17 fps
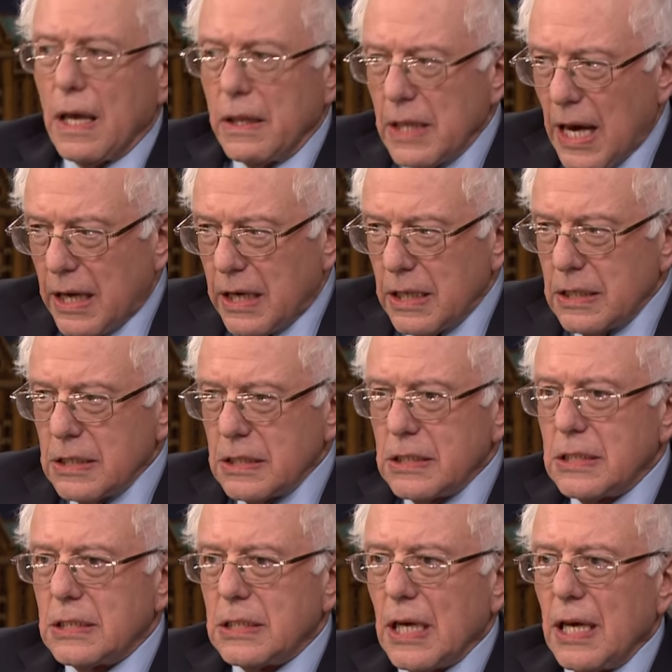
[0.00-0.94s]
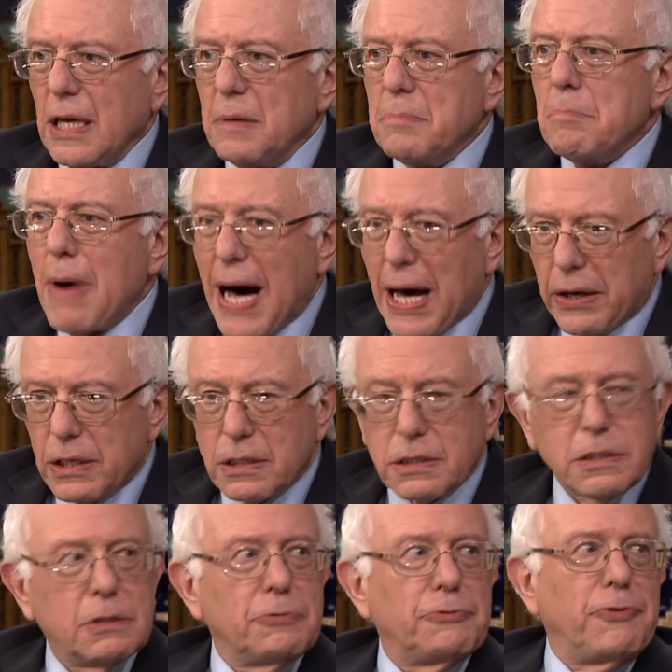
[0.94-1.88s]
And that is a
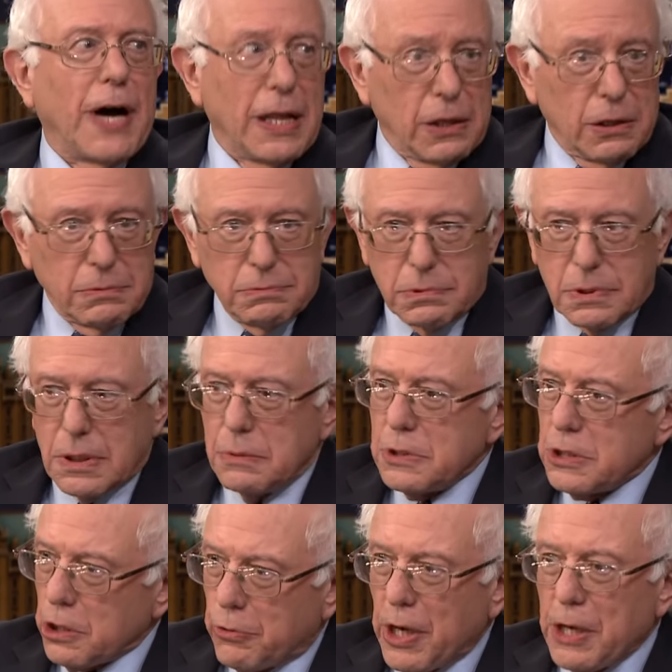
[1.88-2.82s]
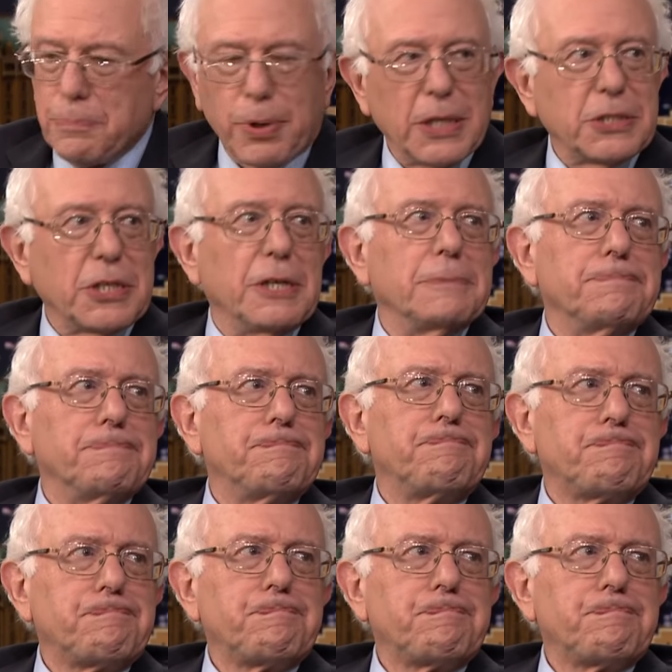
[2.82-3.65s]
model to follow. He was a great president. He